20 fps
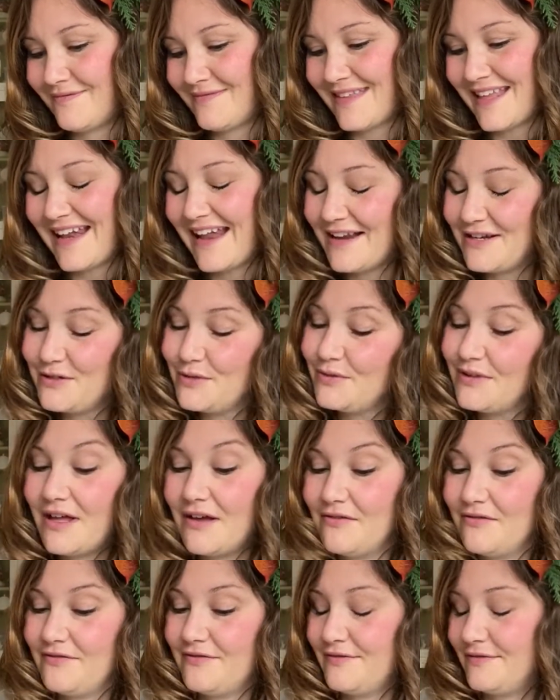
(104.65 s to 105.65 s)
And I do
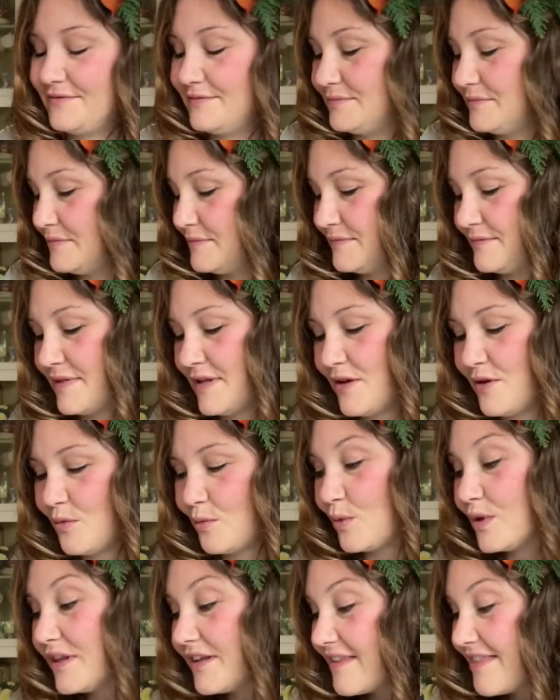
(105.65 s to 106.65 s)
love
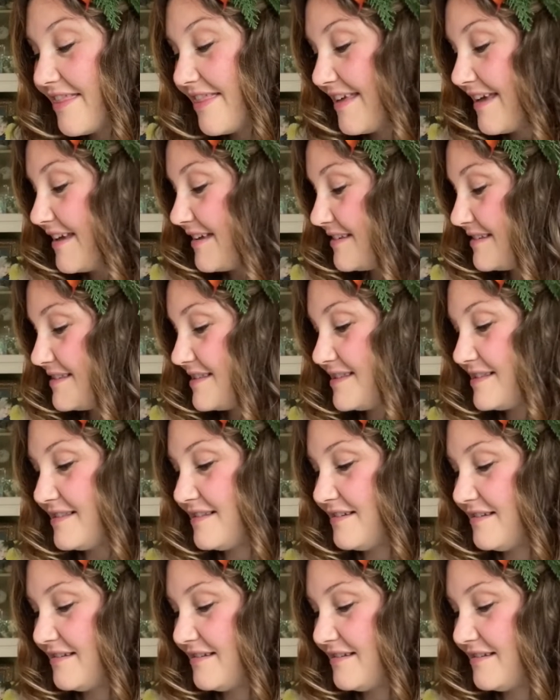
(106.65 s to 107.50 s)
woodland things.